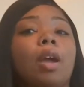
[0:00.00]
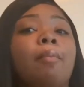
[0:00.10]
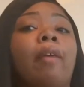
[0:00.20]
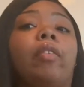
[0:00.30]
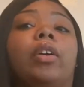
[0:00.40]

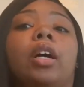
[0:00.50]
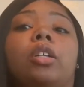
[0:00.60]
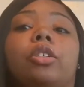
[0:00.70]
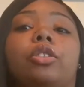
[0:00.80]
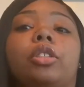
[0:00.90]
my favorite
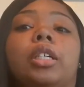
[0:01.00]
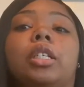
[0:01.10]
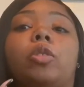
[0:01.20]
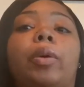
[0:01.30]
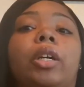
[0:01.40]
colors
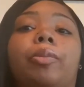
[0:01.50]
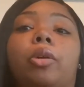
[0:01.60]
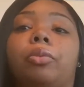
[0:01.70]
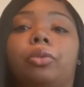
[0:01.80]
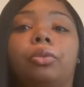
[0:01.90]
is pink and
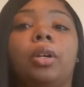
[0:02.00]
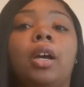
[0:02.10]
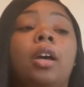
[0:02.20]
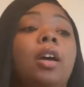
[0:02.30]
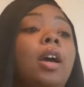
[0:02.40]
purple.
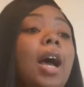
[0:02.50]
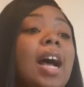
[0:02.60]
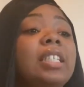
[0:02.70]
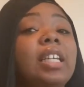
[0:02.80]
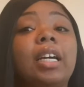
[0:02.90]

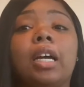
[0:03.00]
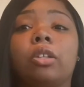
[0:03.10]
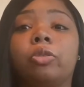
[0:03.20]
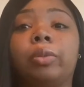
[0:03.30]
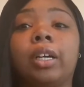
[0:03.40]
I said
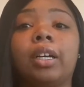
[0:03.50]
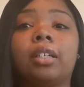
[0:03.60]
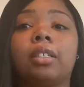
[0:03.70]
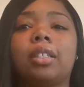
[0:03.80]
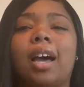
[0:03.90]
colors
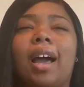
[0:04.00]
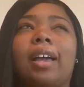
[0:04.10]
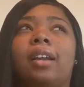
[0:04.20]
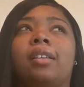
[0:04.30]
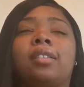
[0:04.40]
because I
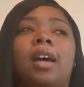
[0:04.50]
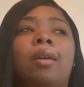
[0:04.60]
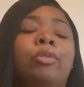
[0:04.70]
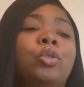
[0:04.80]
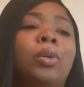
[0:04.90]
can't
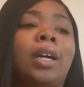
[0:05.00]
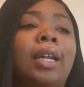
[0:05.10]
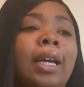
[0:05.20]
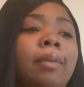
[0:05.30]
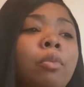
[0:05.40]
decide which one I
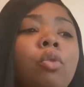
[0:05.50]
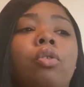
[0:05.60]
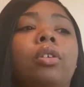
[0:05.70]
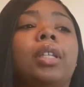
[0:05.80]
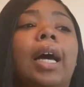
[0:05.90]
like
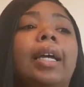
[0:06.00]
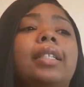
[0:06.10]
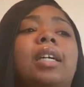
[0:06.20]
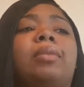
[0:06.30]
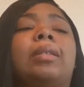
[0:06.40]
more. Like,
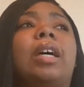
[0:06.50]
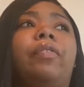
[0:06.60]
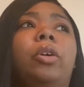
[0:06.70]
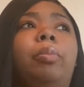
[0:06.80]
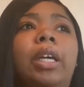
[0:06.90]
sometimes I
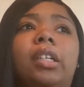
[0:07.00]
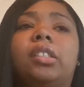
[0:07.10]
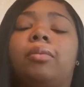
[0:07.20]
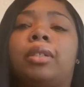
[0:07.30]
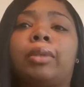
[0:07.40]
feel pink.
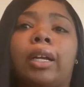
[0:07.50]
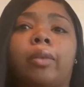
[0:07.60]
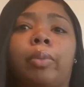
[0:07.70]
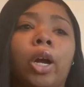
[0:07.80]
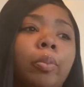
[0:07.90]
Sometimes I
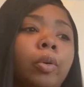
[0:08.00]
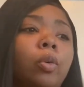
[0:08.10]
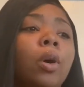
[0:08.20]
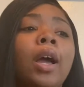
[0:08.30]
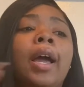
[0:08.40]
like
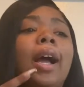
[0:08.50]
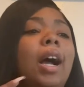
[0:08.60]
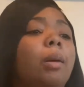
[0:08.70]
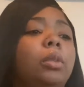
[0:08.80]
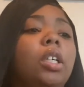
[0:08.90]
purple.
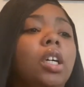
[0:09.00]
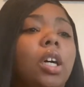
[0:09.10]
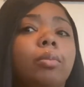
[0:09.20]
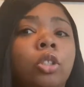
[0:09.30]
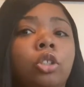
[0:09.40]
Um, yeah,
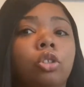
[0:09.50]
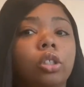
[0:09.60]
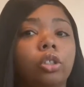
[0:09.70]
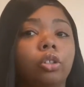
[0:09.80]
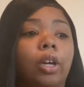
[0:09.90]
I'm just a
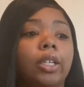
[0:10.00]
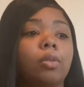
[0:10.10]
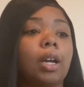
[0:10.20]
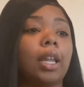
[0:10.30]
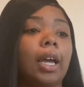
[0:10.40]
girly girl. That's
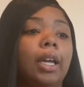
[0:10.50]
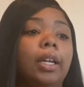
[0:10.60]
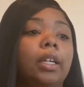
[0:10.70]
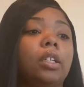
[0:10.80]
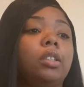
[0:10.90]
what I like.
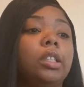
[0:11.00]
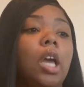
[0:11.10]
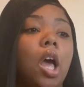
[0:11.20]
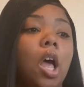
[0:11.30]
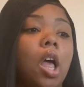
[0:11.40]

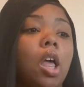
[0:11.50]
Yeah.